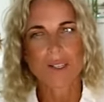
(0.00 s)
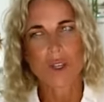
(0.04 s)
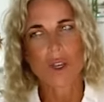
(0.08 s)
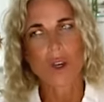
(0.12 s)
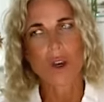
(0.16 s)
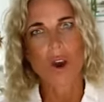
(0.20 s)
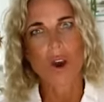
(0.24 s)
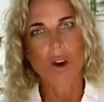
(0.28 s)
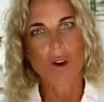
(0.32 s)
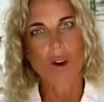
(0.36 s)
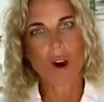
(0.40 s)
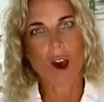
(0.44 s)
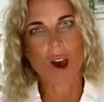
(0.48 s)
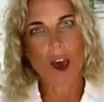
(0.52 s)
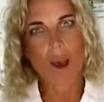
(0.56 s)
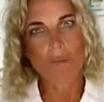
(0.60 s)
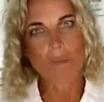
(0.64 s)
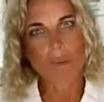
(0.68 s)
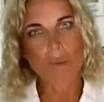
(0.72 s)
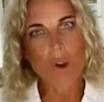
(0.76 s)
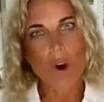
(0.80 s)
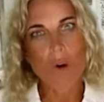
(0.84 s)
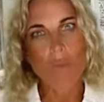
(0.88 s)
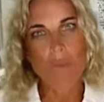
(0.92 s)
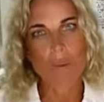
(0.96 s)
you go,
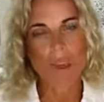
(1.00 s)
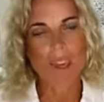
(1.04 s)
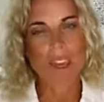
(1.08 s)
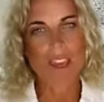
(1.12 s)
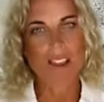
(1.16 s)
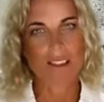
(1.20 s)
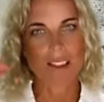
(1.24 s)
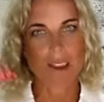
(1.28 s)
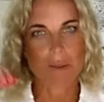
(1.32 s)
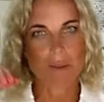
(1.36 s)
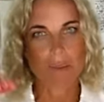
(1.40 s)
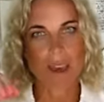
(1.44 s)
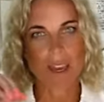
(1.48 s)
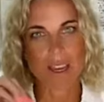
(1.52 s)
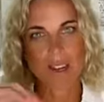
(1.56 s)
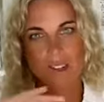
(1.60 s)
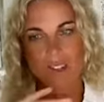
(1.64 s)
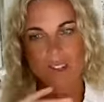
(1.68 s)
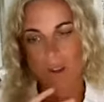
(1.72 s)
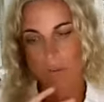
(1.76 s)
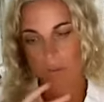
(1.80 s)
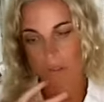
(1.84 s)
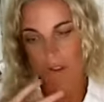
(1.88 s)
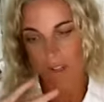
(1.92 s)
I'm not picking that baggage up.